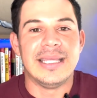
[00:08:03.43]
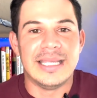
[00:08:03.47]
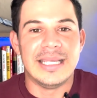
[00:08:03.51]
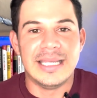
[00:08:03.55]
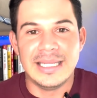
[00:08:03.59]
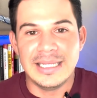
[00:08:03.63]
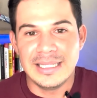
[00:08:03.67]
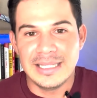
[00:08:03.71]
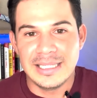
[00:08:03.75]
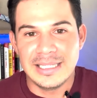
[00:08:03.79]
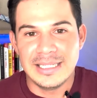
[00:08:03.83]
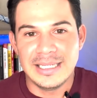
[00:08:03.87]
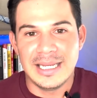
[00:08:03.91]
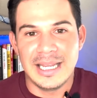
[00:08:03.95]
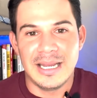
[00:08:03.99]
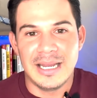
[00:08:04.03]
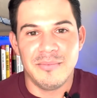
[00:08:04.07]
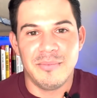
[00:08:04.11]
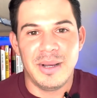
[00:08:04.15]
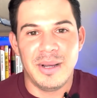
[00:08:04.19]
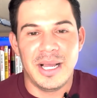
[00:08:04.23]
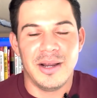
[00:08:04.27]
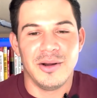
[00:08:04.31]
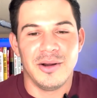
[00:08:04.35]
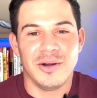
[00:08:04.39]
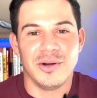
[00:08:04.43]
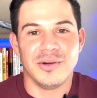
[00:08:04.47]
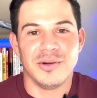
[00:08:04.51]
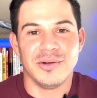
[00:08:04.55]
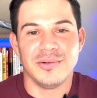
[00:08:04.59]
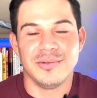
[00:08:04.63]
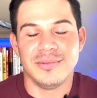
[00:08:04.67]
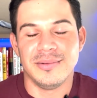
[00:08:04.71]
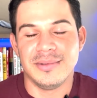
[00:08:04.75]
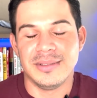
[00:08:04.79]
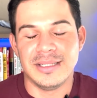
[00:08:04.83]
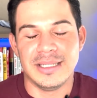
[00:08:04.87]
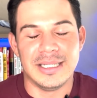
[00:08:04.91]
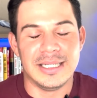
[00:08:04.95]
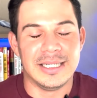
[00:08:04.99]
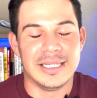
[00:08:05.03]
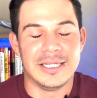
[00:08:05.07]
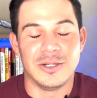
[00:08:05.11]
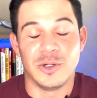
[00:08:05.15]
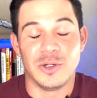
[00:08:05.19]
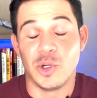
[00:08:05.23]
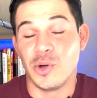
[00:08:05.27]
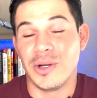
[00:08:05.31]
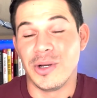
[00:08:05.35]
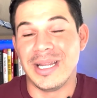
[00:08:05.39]
Inland Empire
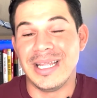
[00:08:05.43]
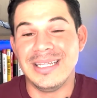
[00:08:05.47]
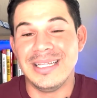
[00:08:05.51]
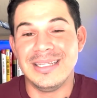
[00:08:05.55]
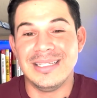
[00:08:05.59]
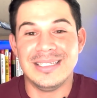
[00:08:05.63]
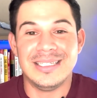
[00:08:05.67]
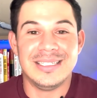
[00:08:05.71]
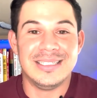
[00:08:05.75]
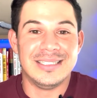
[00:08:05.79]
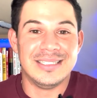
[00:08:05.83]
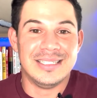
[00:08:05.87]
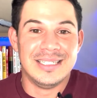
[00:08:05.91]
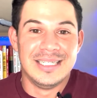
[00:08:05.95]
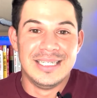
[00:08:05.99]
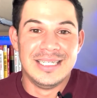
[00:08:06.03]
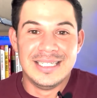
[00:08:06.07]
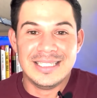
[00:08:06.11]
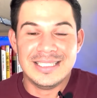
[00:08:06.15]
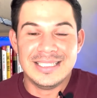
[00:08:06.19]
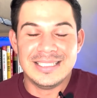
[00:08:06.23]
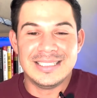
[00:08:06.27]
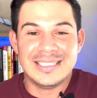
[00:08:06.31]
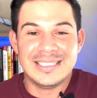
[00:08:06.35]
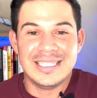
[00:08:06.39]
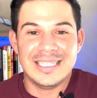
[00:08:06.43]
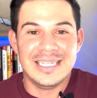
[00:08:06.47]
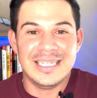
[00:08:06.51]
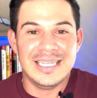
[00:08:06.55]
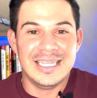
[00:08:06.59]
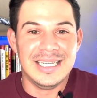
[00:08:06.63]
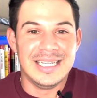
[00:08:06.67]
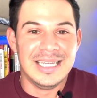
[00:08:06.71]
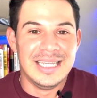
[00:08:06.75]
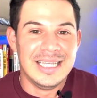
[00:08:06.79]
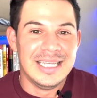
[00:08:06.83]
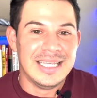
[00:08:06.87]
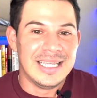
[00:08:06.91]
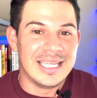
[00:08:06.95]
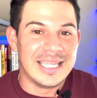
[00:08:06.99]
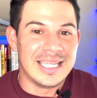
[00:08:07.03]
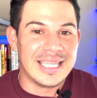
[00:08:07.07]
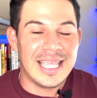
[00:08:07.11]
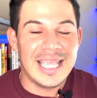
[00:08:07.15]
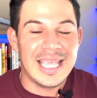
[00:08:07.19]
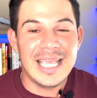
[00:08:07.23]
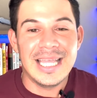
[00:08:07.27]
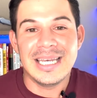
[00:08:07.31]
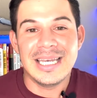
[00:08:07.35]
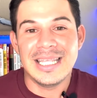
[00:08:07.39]
or inland city, it
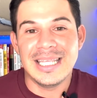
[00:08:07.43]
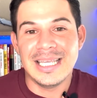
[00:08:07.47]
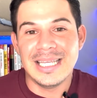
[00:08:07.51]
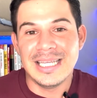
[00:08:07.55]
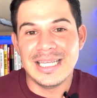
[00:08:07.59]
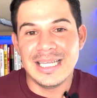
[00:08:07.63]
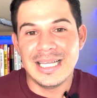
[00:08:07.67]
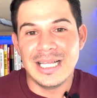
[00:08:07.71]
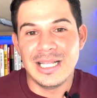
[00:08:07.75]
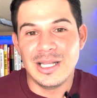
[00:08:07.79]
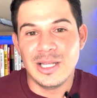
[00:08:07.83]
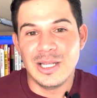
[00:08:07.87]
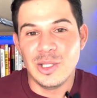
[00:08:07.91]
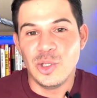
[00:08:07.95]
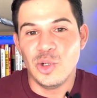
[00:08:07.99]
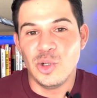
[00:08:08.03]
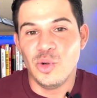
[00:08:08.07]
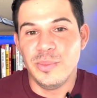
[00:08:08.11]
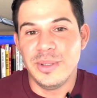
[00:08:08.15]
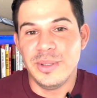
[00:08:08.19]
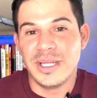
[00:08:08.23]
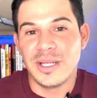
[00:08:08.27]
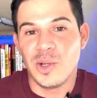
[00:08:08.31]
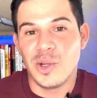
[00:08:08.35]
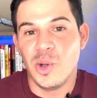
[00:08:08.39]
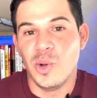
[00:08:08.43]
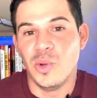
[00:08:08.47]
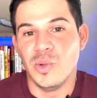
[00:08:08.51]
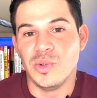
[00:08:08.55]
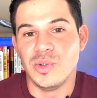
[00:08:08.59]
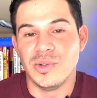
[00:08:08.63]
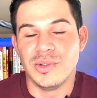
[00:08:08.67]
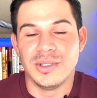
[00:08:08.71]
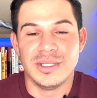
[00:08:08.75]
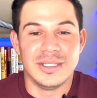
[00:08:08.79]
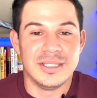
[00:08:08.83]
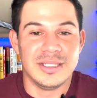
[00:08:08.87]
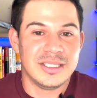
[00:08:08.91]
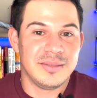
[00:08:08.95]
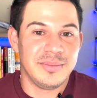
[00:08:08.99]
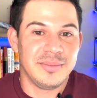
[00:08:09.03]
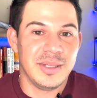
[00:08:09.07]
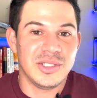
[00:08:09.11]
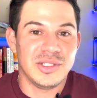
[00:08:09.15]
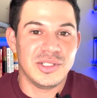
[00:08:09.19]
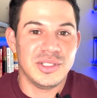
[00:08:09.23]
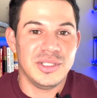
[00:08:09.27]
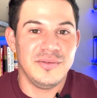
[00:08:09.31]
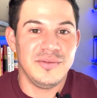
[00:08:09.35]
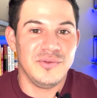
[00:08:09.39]
can get a little bit colder, and
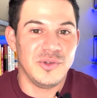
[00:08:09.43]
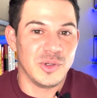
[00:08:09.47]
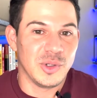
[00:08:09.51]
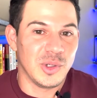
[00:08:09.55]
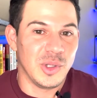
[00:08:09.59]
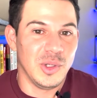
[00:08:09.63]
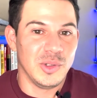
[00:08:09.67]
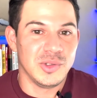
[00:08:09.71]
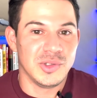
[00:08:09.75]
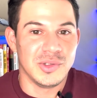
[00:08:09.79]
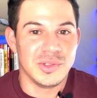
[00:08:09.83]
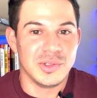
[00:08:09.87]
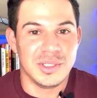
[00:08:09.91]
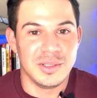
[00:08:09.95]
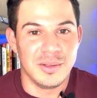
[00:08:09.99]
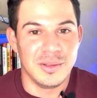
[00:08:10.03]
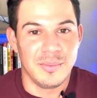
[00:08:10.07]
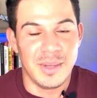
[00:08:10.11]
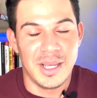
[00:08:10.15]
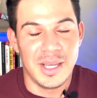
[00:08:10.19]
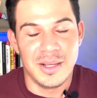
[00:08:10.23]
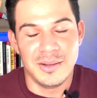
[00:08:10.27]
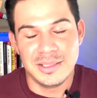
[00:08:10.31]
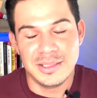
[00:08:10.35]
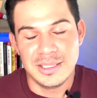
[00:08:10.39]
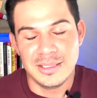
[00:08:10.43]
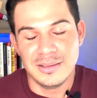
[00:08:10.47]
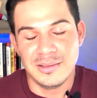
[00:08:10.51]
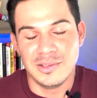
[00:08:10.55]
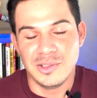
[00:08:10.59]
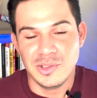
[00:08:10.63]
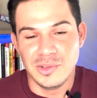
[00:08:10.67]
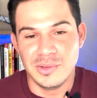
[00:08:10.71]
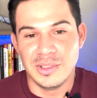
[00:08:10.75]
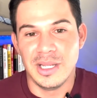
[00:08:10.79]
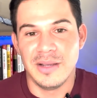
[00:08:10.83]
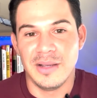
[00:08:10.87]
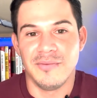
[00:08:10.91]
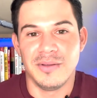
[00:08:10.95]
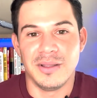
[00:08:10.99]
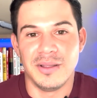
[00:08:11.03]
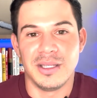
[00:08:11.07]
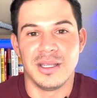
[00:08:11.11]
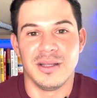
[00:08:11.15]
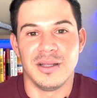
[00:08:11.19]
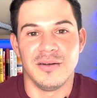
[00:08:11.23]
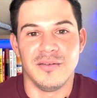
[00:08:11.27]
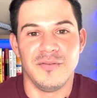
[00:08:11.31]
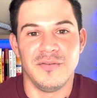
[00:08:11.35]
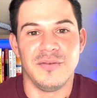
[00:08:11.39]
especially if you're closer to the mountains, you're definitely
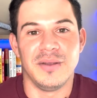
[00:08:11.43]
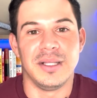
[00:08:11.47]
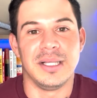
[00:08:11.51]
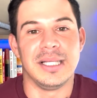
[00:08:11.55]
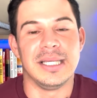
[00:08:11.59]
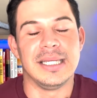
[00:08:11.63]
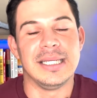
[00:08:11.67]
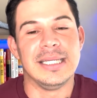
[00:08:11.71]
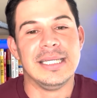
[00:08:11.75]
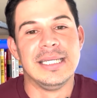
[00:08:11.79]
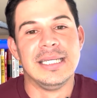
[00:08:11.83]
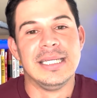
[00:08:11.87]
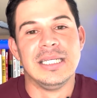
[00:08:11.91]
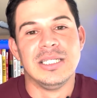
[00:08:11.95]
gonna feel it.